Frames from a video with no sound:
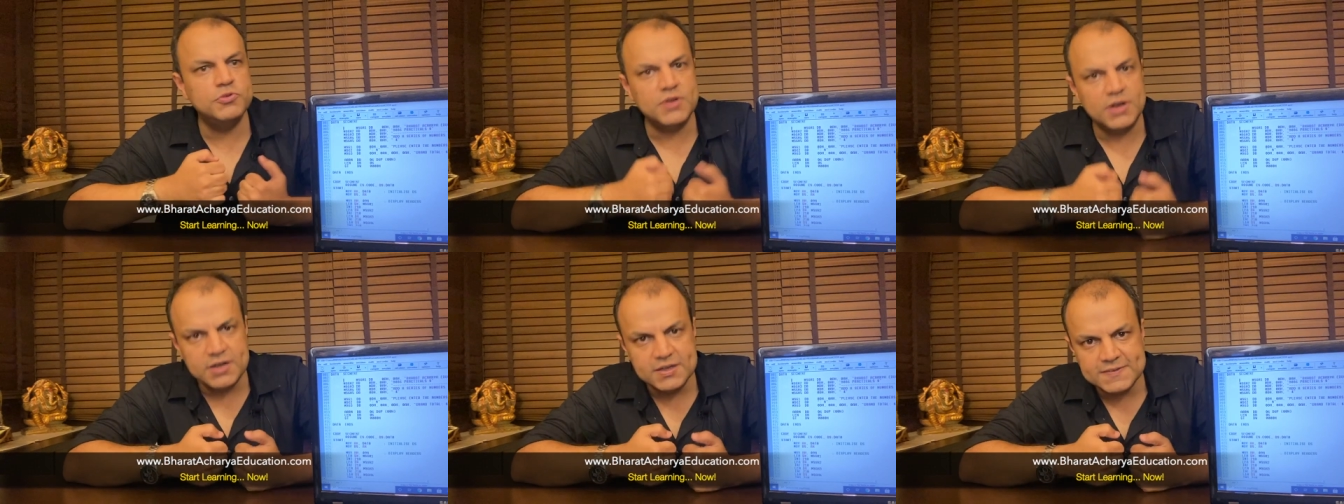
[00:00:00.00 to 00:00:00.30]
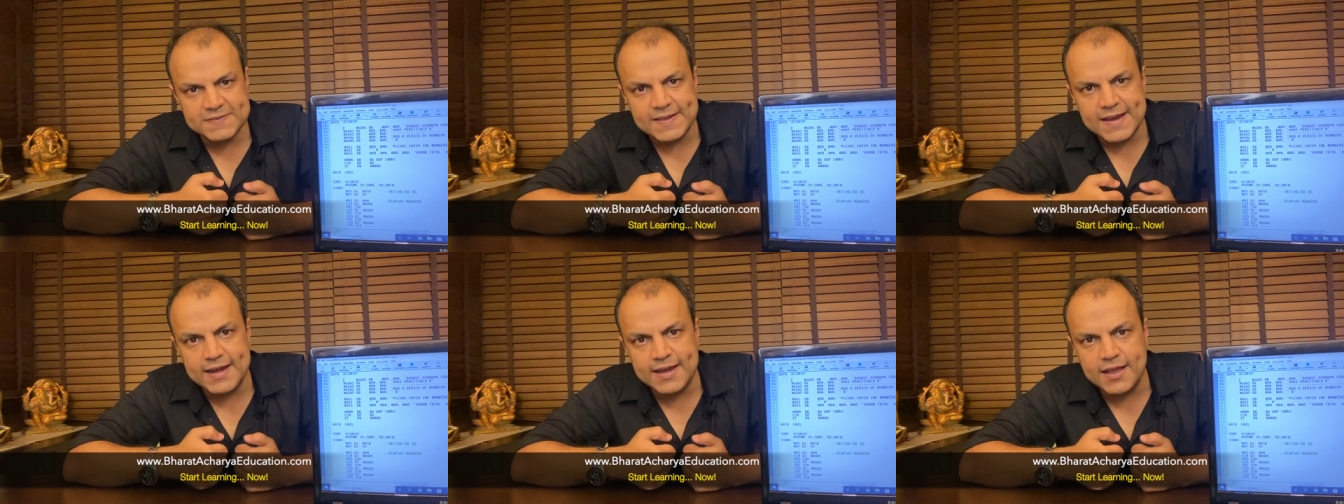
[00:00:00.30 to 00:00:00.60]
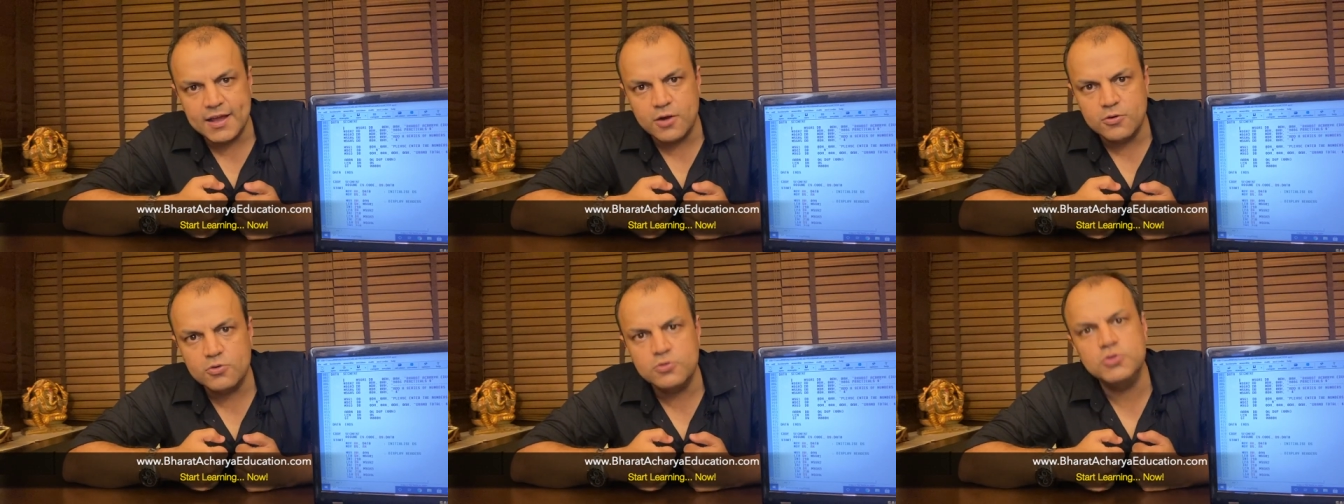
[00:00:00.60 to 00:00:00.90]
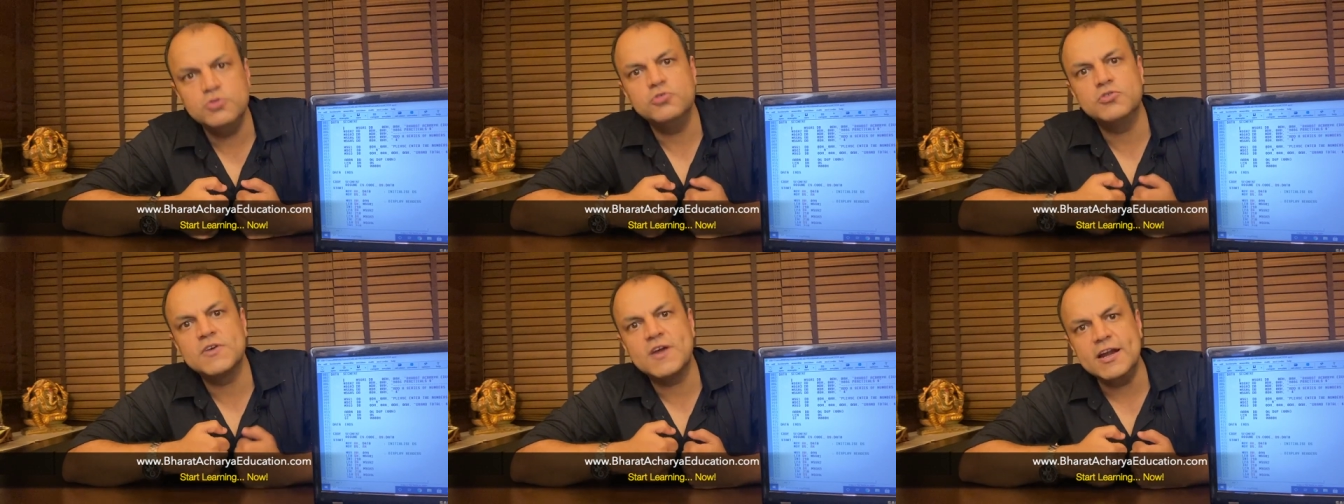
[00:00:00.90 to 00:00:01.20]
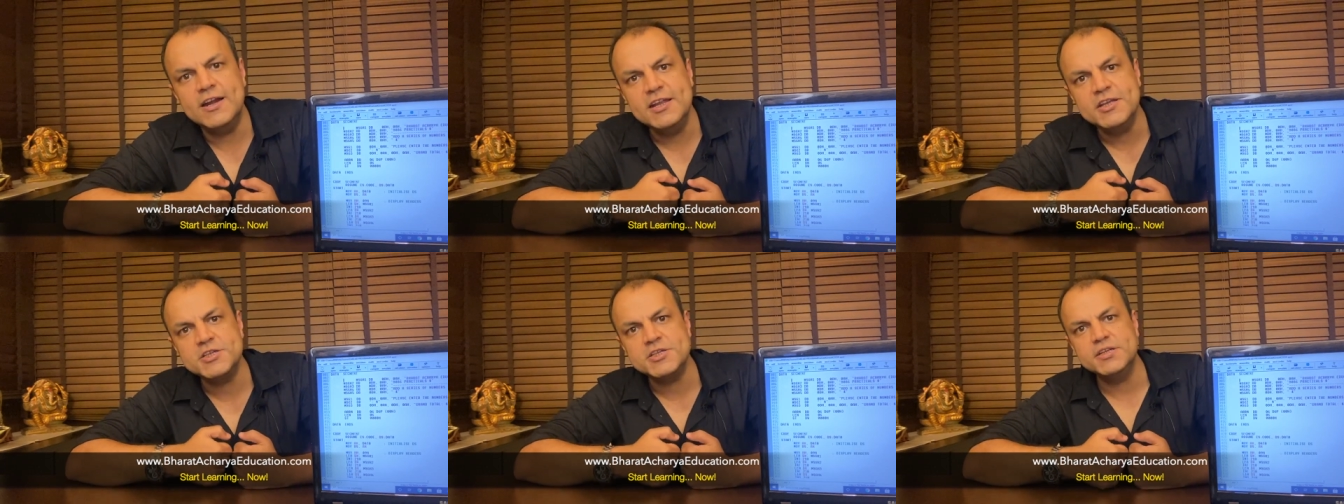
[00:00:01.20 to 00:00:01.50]
understanding how to use
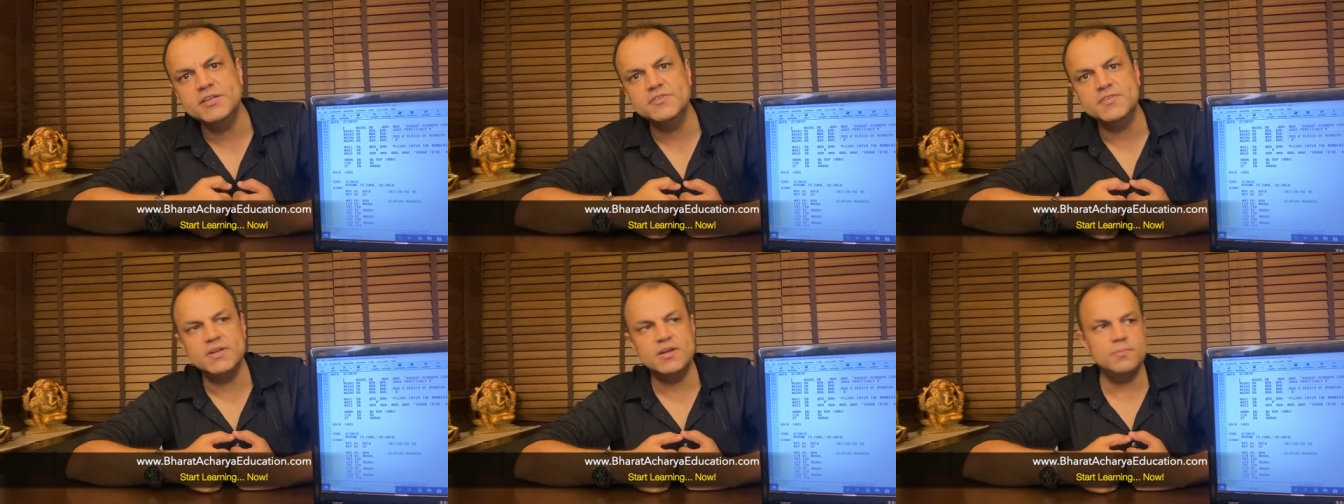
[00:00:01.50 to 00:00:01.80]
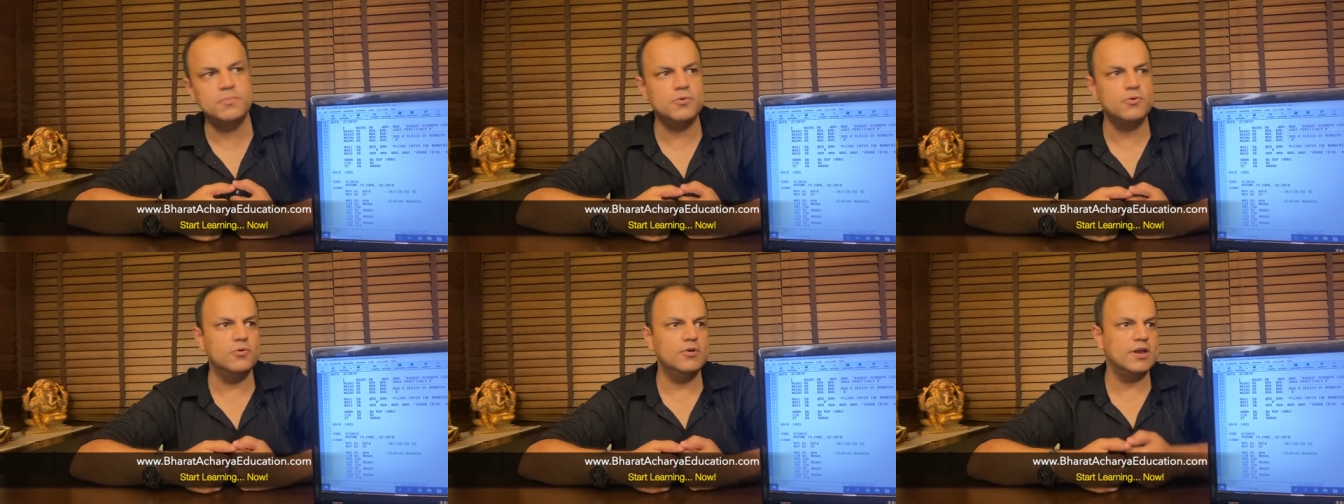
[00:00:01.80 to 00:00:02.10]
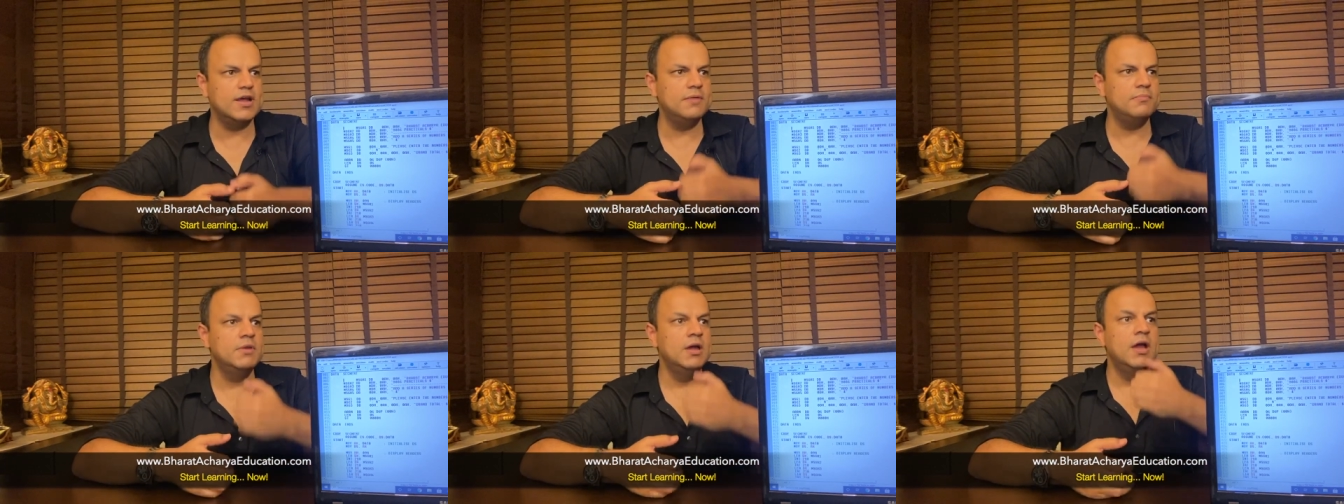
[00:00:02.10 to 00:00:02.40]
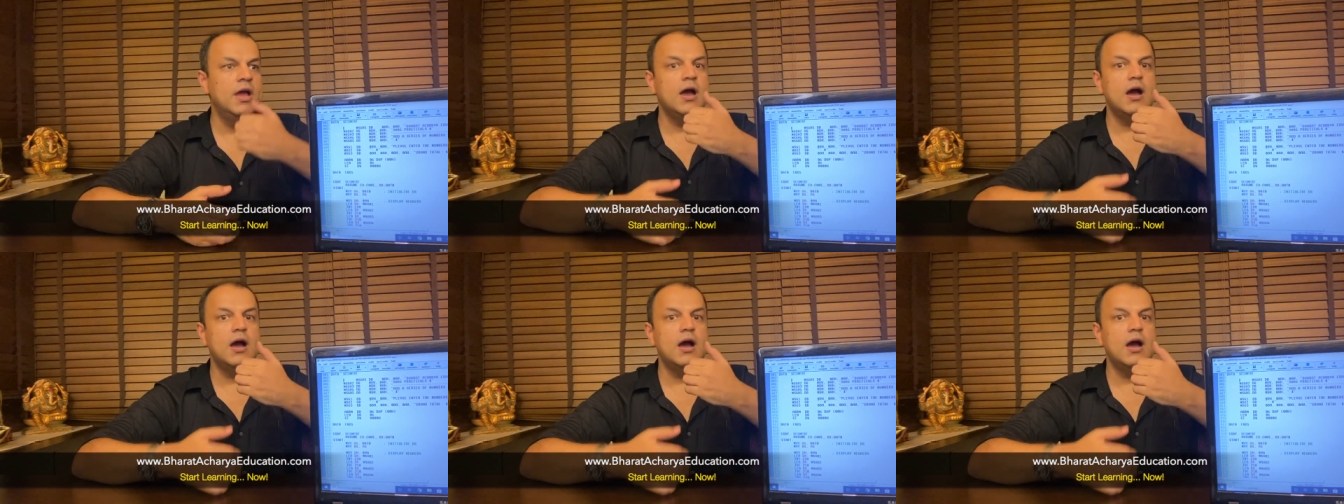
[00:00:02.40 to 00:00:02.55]
conditions in a program,